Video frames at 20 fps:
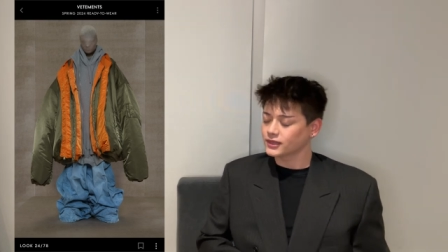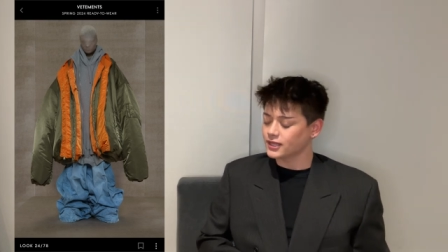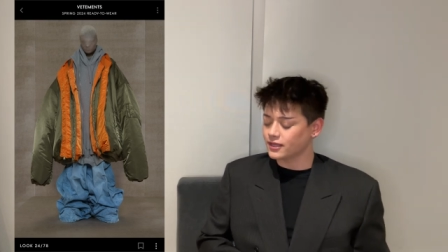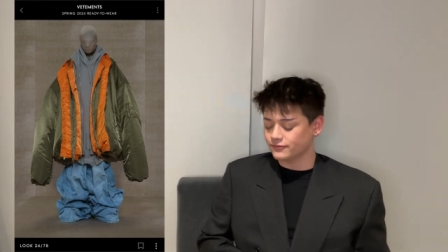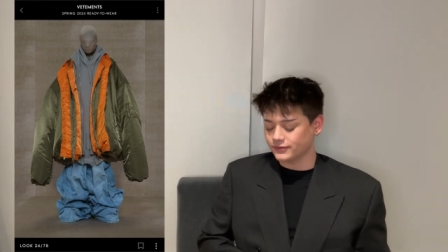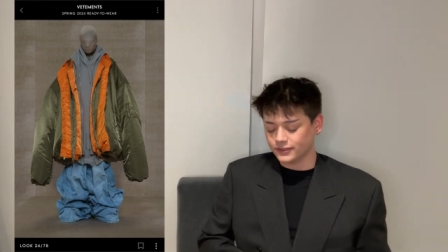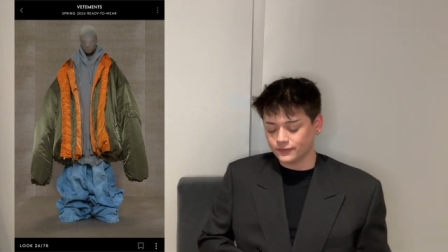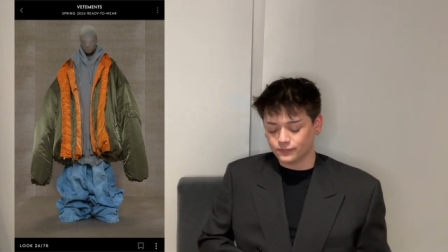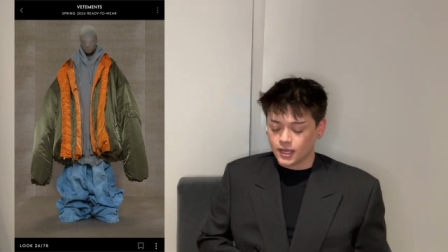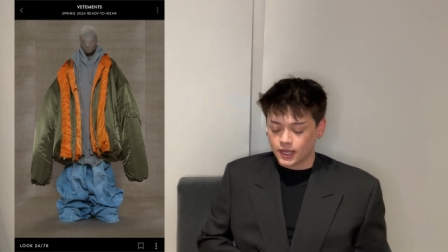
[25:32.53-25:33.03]
love
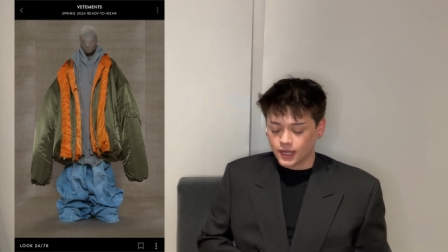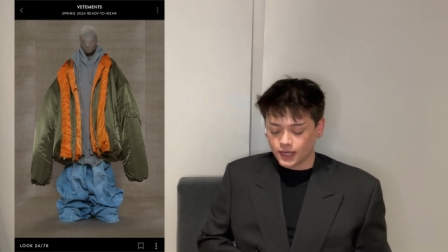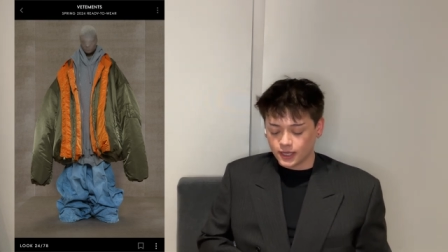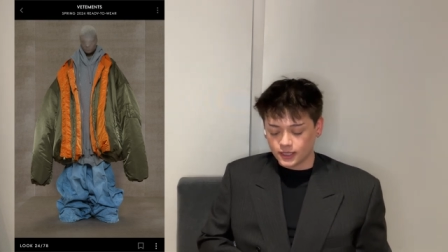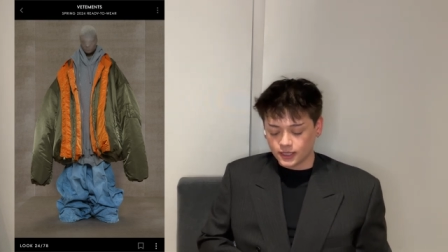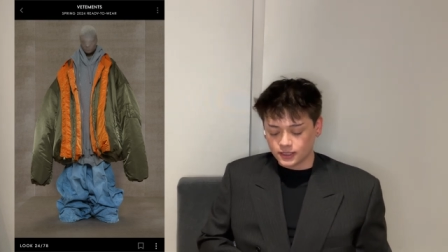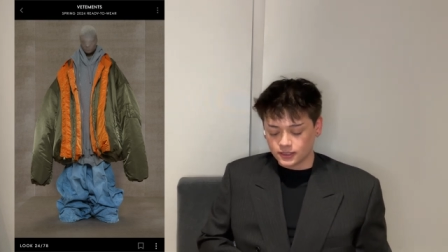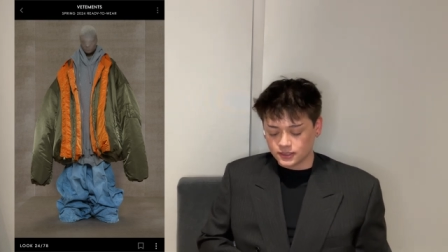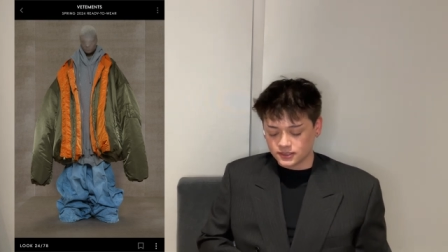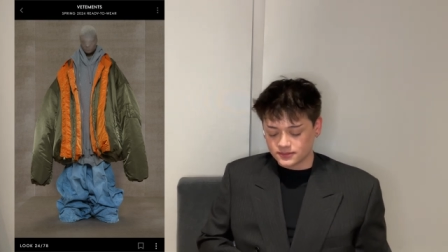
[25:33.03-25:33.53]
it.
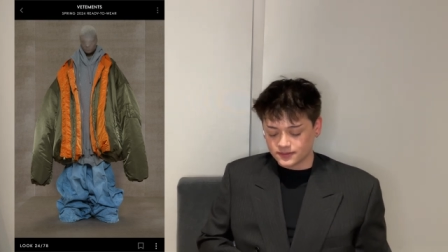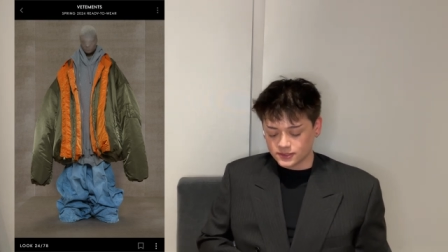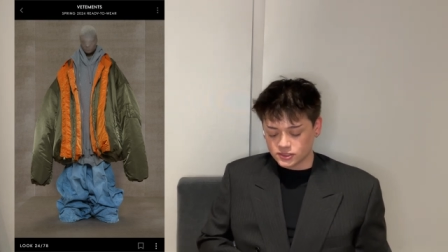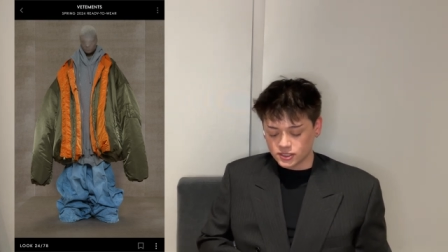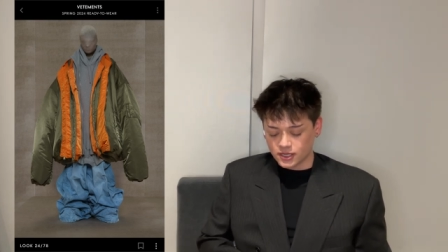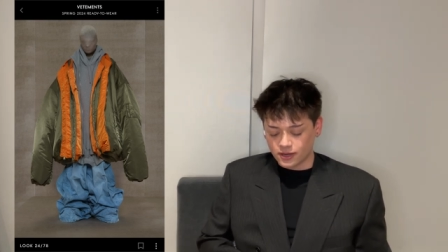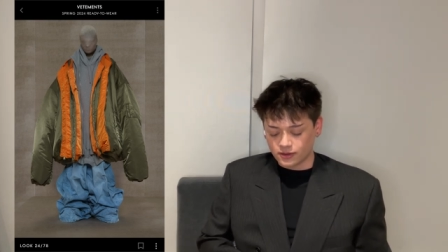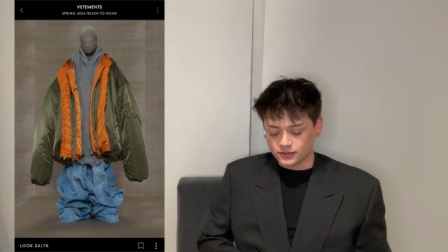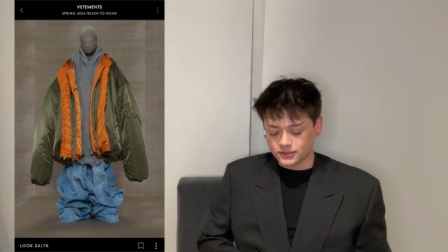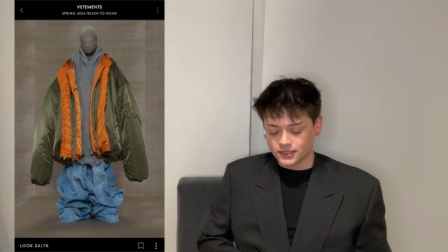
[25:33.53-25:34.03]
And especially
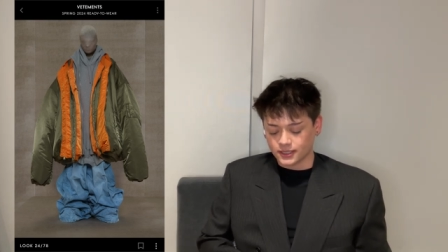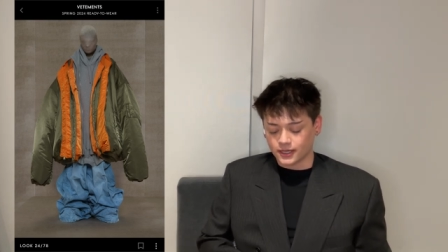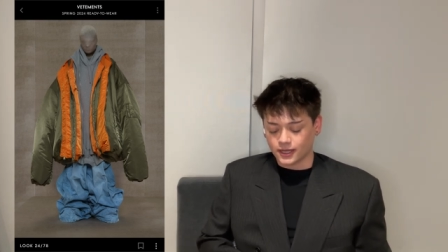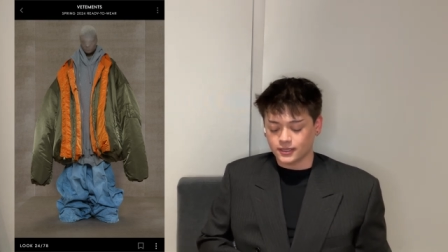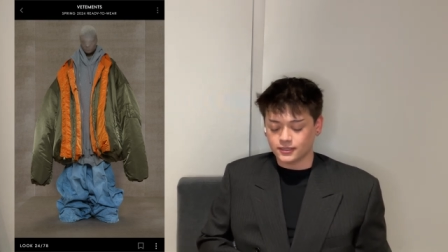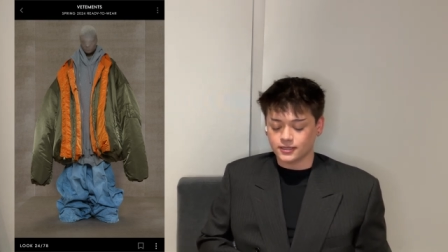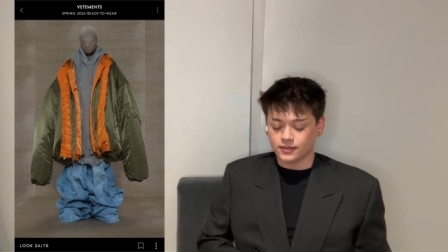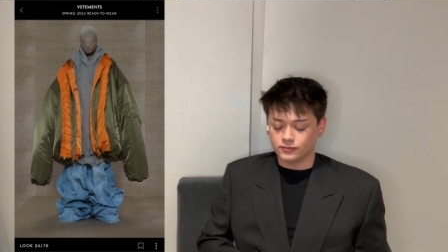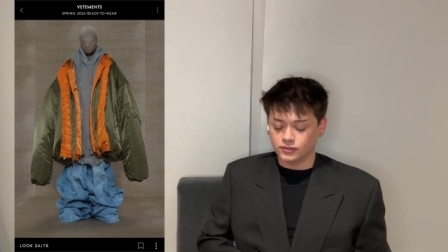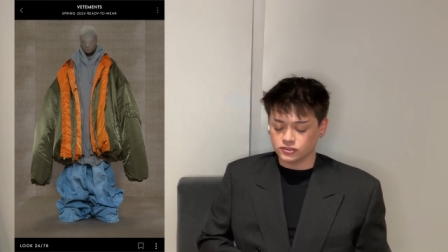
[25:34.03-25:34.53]
how it's, like,
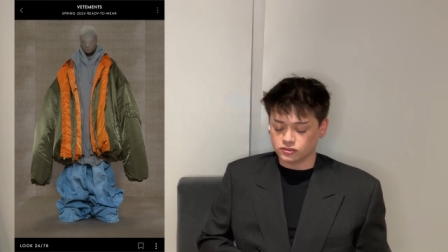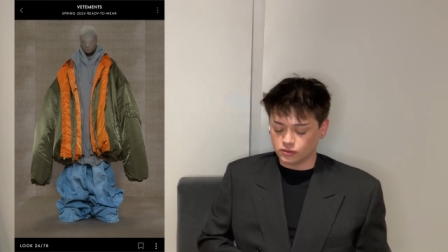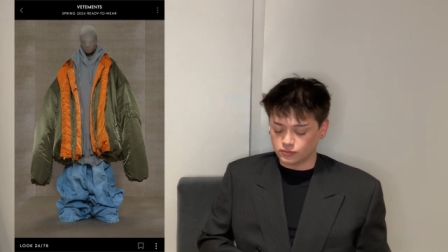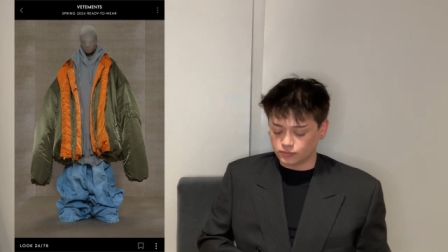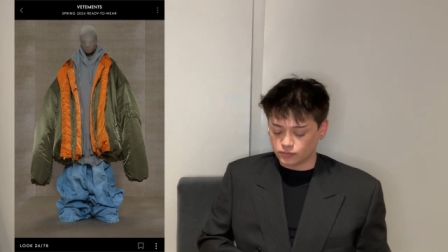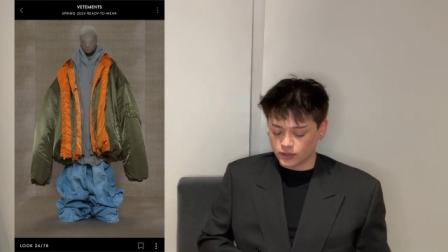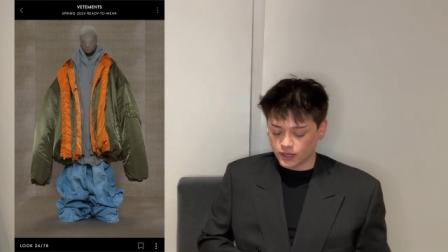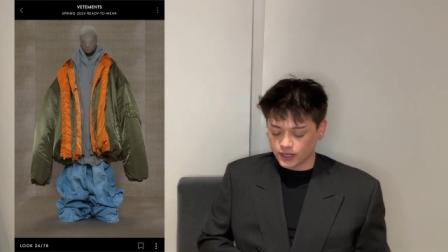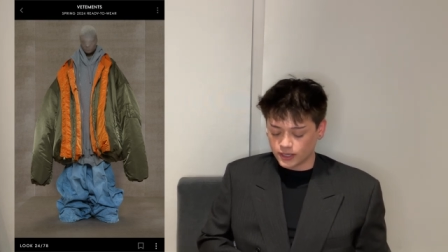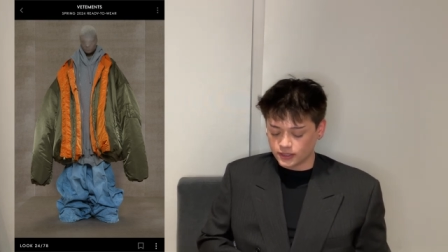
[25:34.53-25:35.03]
at Demna's old
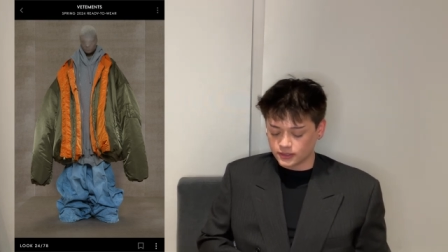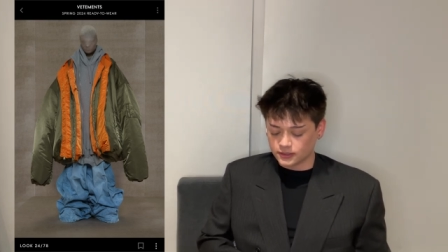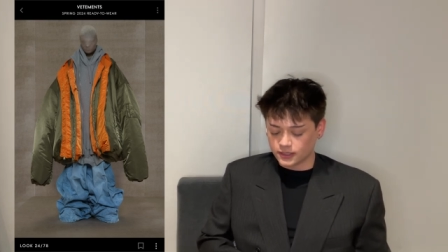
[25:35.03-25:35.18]
brand.